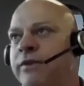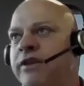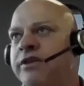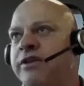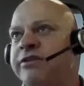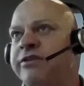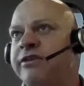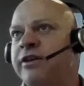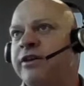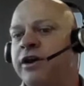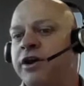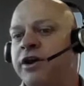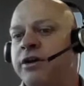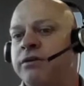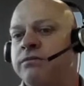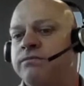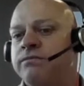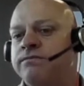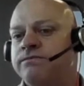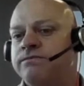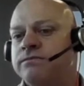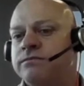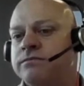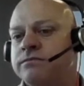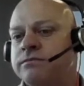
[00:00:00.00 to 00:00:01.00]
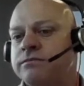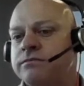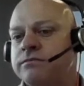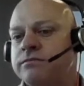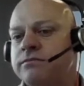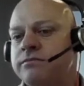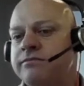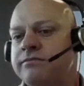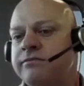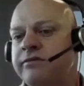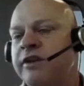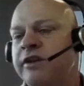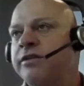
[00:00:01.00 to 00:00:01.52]
So
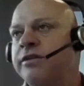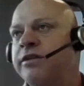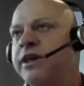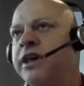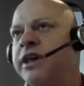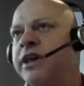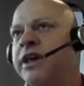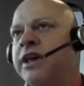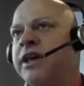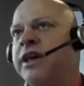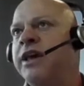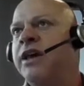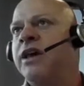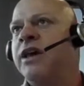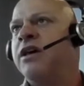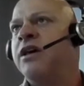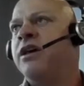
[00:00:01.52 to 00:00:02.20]
the